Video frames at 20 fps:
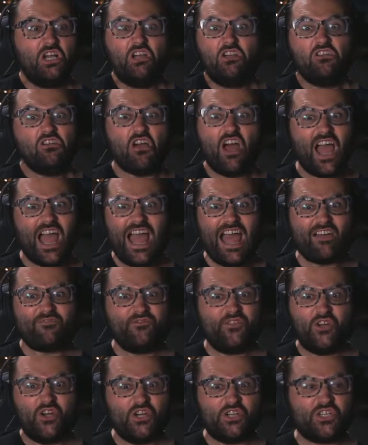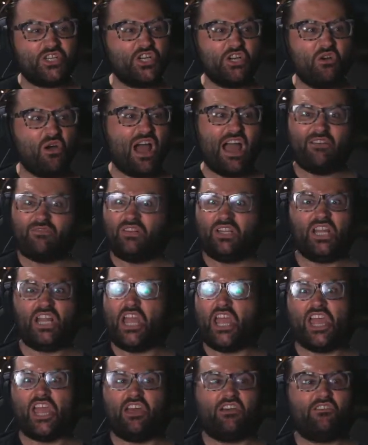after to have
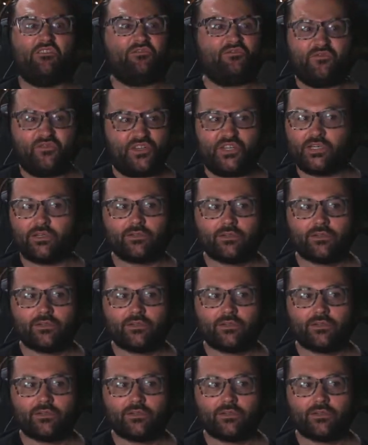lived.